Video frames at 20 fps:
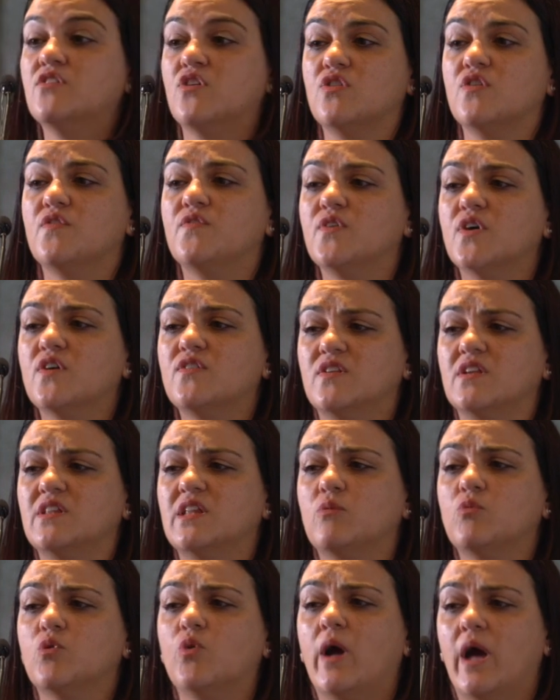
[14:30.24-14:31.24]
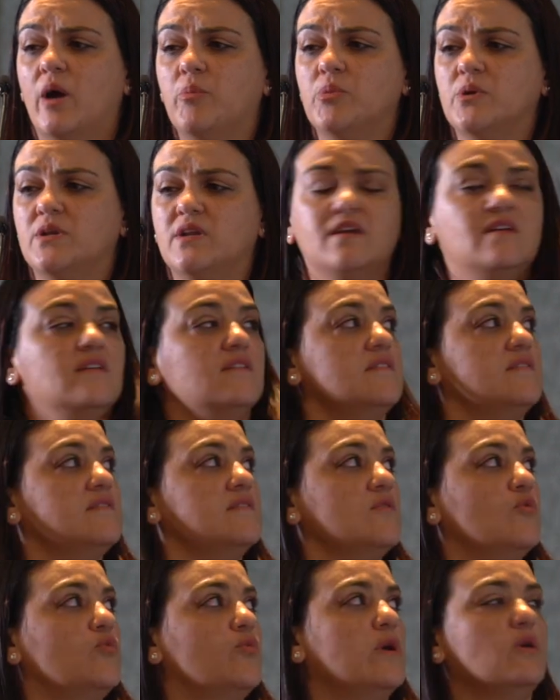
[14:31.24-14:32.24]
So the first thing that will happen
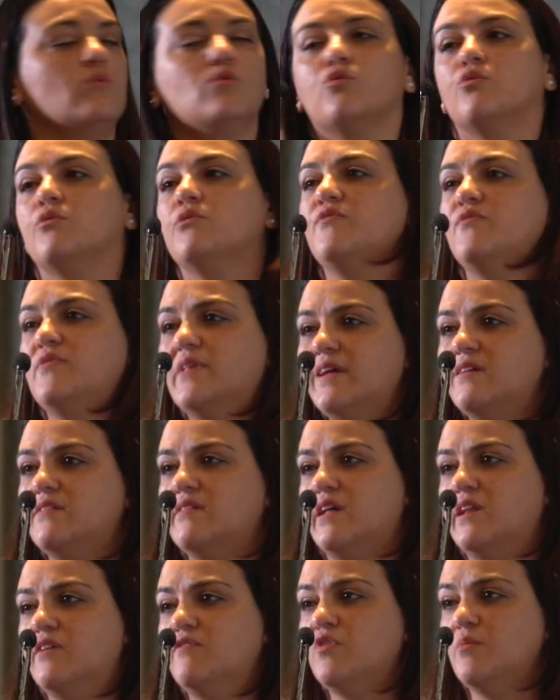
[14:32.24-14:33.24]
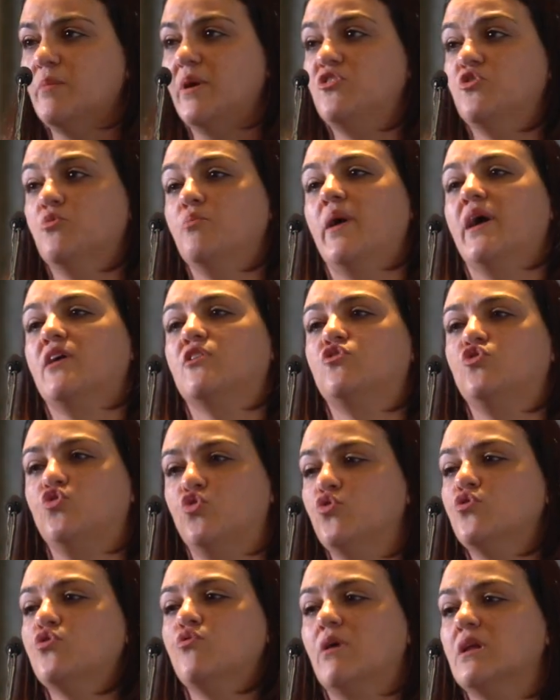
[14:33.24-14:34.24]
is we will reflect that information back
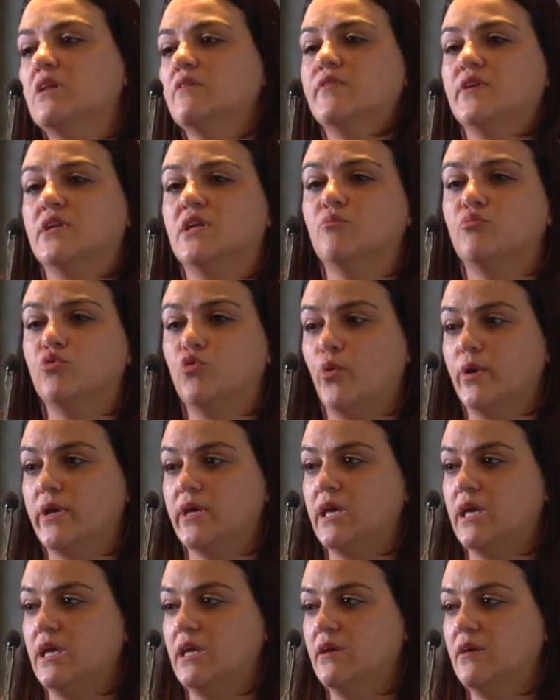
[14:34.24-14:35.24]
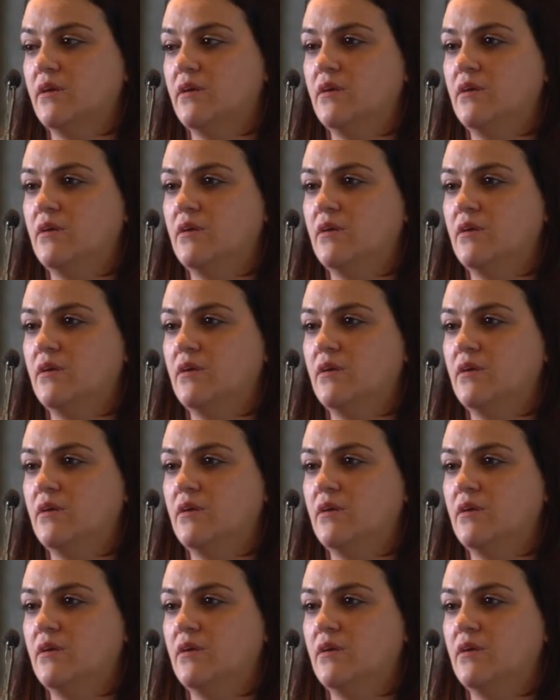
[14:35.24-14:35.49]
to the relevant employee.